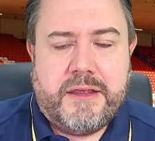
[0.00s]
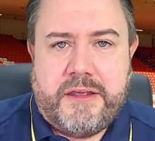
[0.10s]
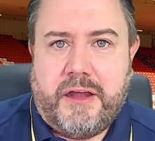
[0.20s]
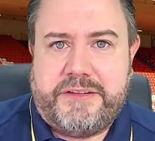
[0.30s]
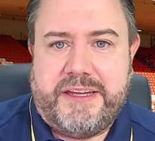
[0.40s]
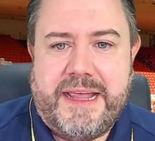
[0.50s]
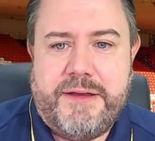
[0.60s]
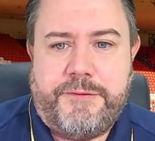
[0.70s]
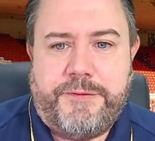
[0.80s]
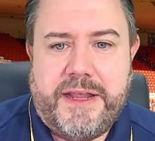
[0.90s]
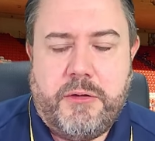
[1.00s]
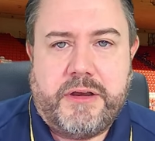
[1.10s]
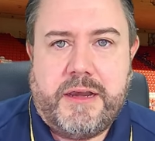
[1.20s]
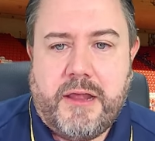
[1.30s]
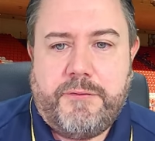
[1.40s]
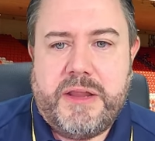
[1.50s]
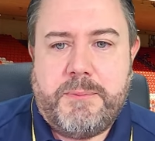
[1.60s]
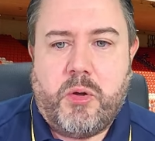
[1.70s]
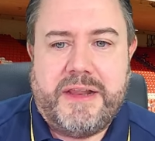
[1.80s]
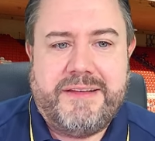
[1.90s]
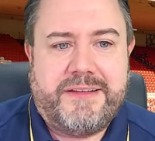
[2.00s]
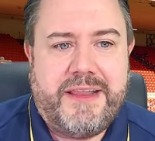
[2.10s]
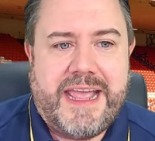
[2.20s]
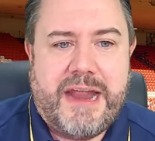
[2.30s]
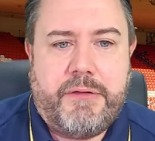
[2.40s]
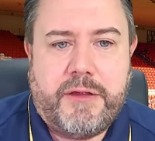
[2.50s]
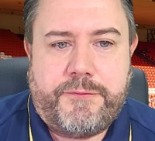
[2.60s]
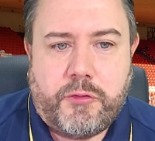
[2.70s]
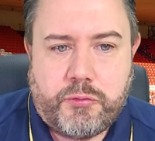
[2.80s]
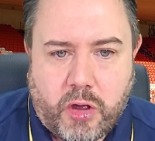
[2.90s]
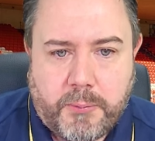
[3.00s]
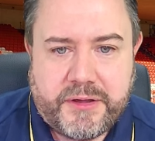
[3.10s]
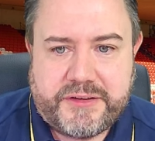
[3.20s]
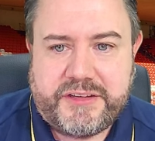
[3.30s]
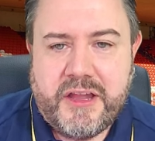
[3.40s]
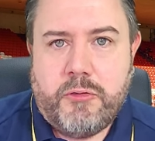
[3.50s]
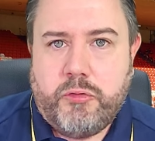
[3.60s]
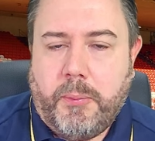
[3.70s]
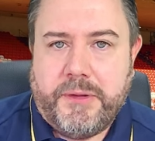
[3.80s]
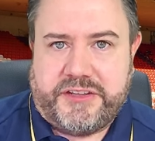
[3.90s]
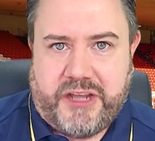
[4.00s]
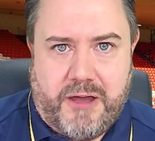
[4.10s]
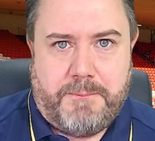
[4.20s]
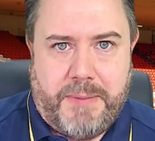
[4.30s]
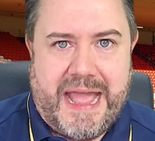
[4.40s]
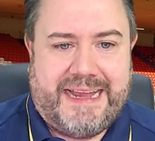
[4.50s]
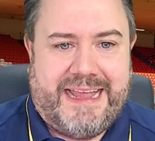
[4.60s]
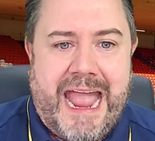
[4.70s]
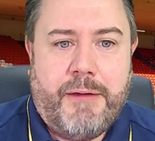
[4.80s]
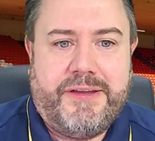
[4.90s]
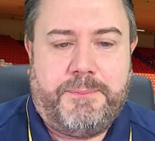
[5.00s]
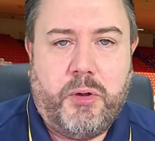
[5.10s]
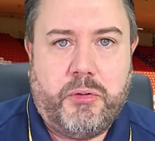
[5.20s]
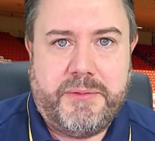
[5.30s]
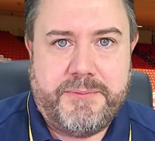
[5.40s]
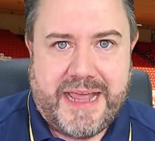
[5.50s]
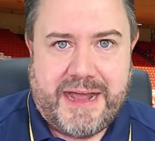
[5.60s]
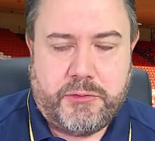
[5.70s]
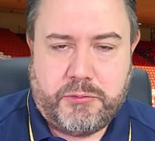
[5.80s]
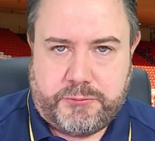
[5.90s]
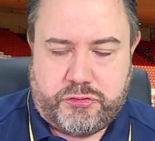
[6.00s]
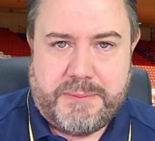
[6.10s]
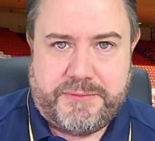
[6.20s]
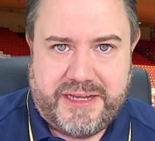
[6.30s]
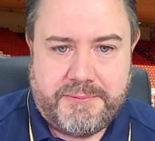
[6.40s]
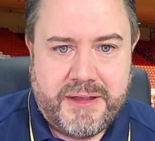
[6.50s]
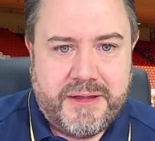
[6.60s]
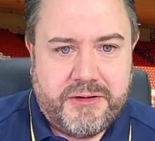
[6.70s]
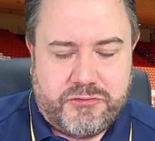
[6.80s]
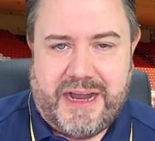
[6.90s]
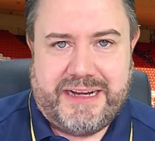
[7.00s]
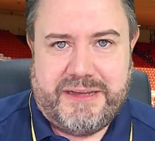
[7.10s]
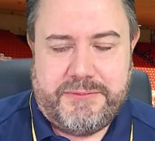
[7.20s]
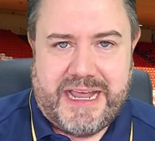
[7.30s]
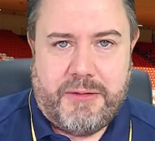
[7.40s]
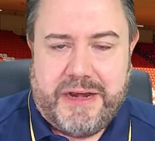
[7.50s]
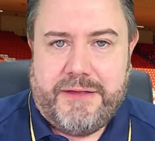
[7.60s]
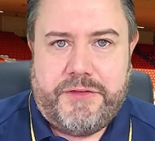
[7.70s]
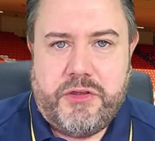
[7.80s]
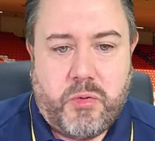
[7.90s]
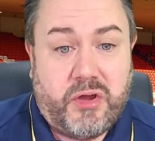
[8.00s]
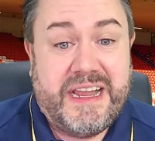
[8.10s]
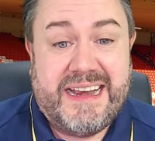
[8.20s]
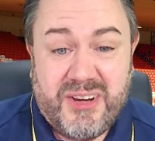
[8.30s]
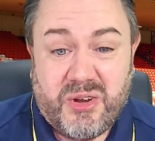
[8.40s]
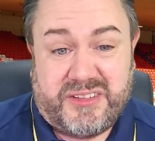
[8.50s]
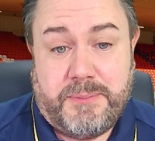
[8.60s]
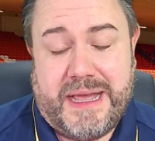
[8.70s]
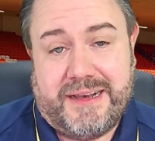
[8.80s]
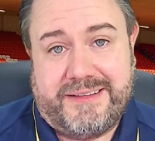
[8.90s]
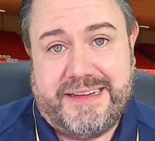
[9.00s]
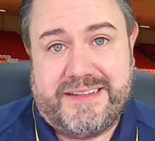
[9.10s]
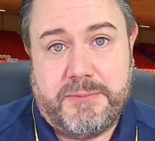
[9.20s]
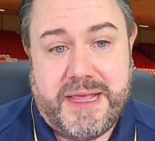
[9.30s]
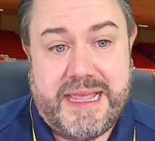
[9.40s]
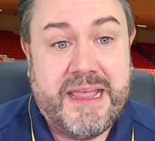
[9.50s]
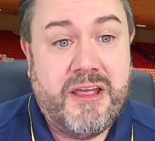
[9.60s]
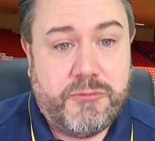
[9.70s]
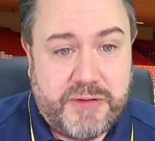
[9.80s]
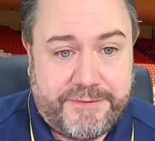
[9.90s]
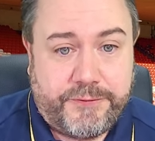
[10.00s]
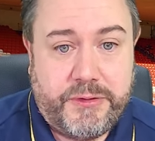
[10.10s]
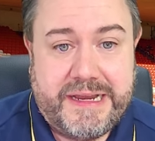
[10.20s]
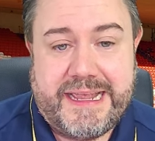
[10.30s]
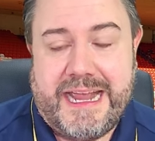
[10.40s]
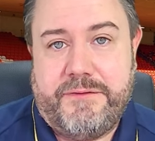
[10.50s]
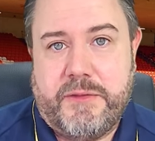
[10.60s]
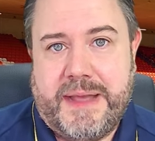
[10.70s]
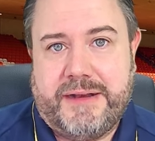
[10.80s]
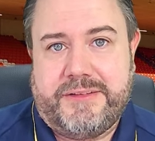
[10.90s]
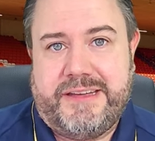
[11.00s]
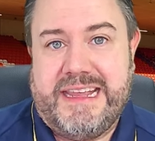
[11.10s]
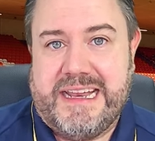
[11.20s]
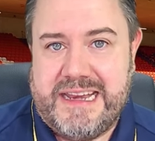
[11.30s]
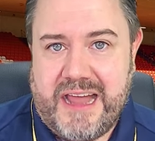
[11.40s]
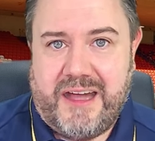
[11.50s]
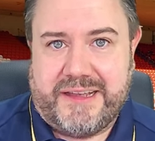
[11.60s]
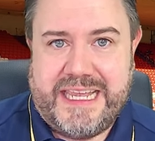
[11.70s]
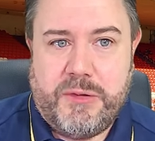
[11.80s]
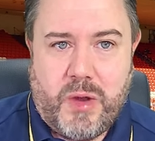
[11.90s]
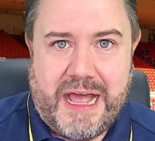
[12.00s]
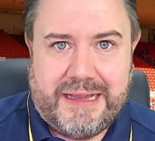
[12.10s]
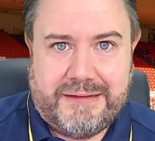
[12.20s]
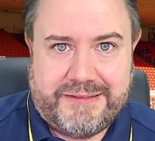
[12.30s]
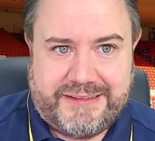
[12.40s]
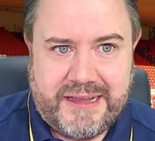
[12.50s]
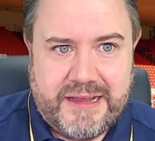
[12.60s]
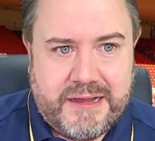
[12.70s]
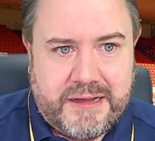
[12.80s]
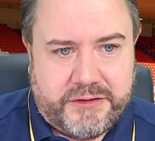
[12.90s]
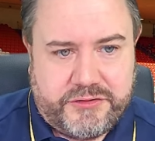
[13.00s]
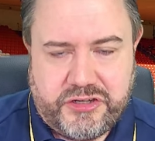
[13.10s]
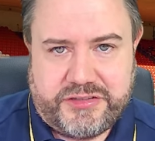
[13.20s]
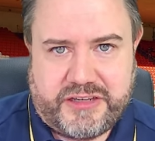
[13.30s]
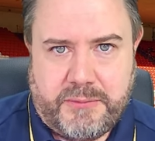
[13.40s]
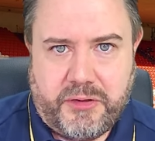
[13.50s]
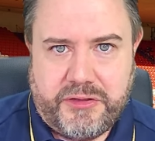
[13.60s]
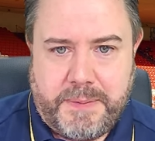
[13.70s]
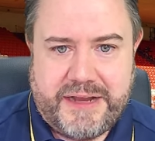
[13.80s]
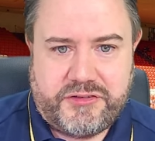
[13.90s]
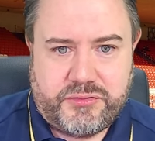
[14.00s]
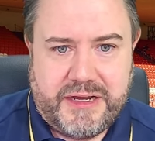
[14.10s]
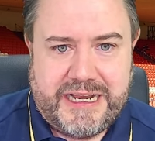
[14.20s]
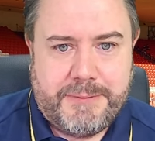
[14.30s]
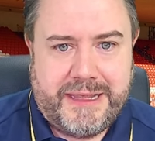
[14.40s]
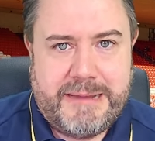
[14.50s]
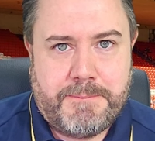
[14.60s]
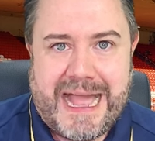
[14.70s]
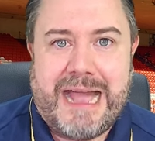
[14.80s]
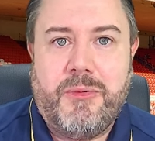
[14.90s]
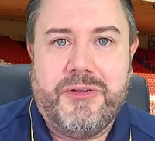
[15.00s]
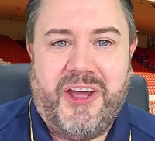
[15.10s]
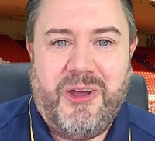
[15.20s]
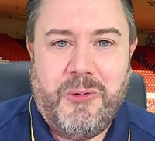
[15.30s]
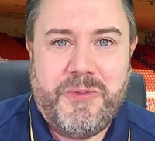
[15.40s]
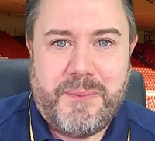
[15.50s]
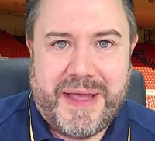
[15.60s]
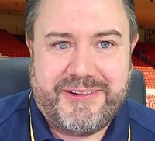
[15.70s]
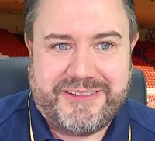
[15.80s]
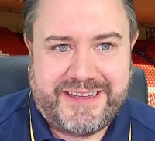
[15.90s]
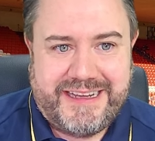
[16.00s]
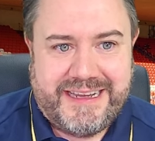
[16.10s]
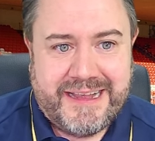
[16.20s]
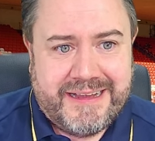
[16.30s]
Cutting infield, a lovely ball into the area for Roberts. Roberts cut back. Harris pulled him down, or tripped him, dragged him down, whatever you want. It looked a penalty to me. Referee gave the penalty. Nakki Wells had just come on the pitch, really, but he powered home the penalty.